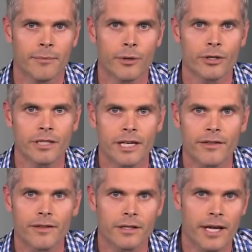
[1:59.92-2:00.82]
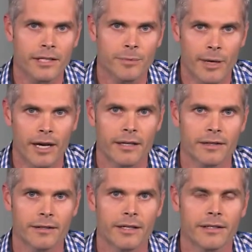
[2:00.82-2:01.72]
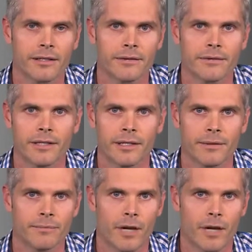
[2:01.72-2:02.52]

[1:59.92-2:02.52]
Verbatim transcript: burned to death on the launch pad in, in, in an